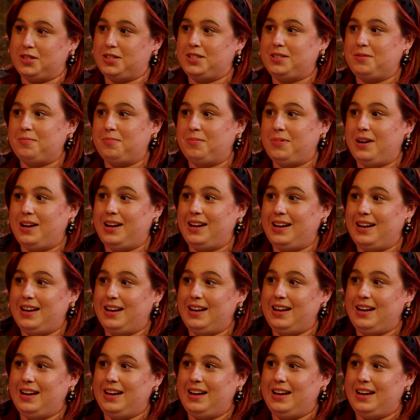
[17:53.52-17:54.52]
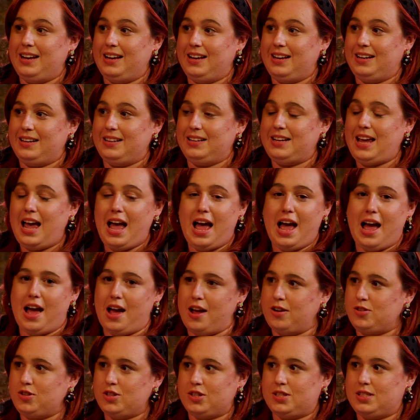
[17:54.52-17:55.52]
shoot a video. Tell me what you
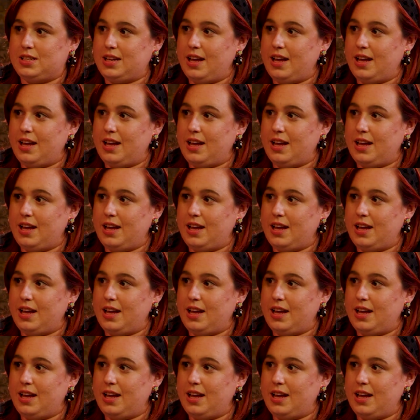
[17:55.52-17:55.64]
love doing.